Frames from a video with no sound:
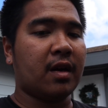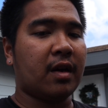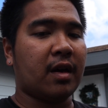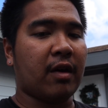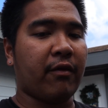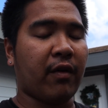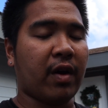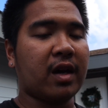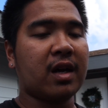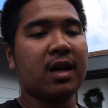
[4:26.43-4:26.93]

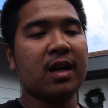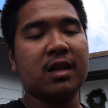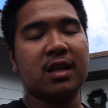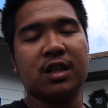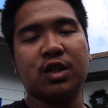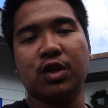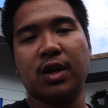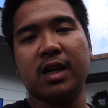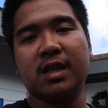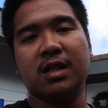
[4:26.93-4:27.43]
If I can get
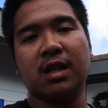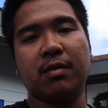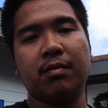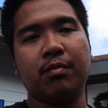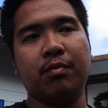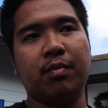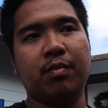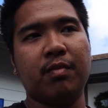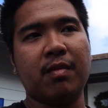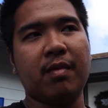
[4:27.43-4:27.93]
this trans
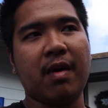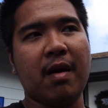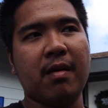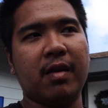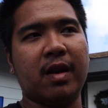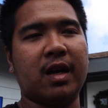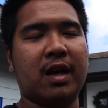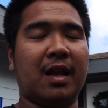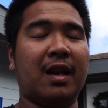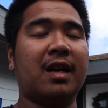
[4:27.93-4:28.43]
in
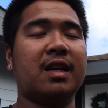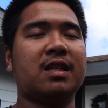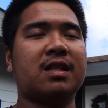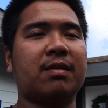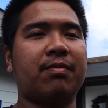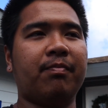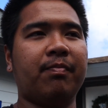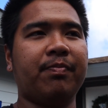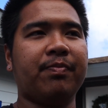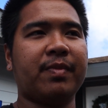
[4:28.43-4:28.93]
like at
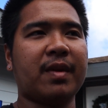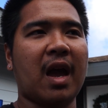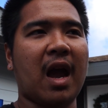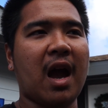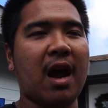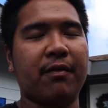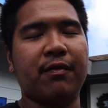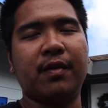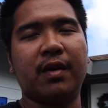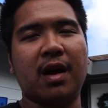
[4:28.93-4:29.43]
least
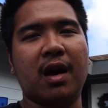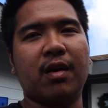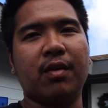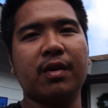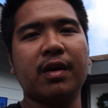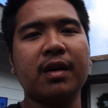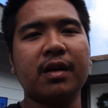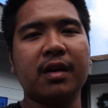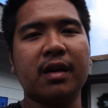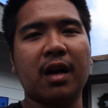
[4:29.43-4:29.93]
half an
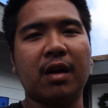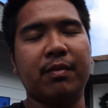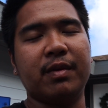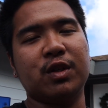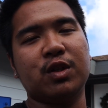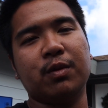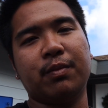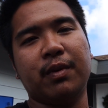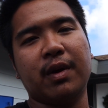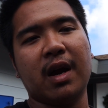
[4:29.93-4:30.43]
hour, I'll be
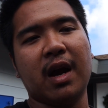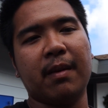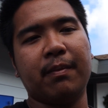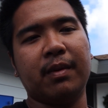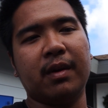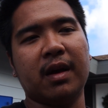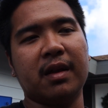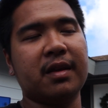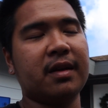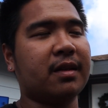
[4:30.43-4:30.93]
super
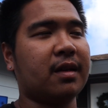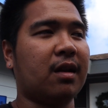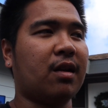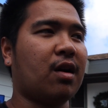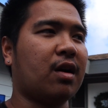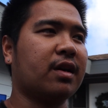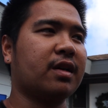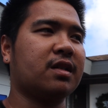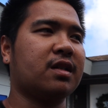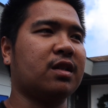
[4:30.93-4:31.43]
happy. I think the
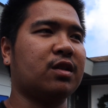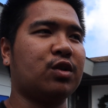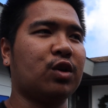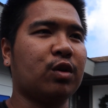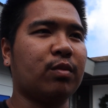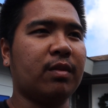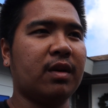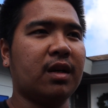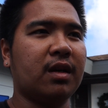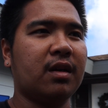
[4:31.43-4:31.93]
longest it
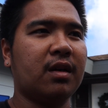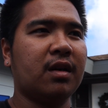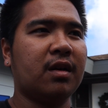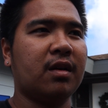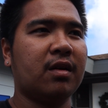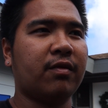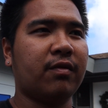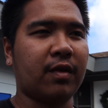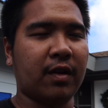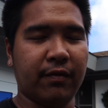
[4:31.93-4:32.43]
took me
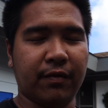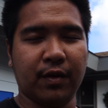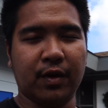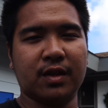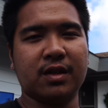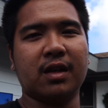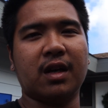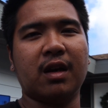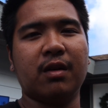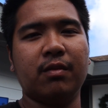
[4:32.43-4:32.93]
for the
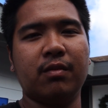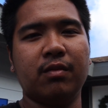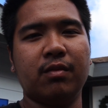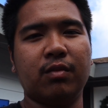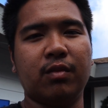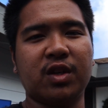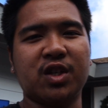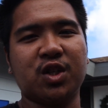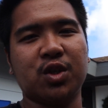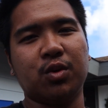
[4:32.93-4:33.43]
first time
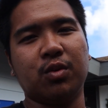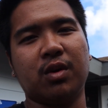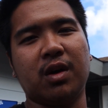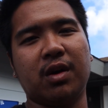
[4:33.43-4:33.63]
was 2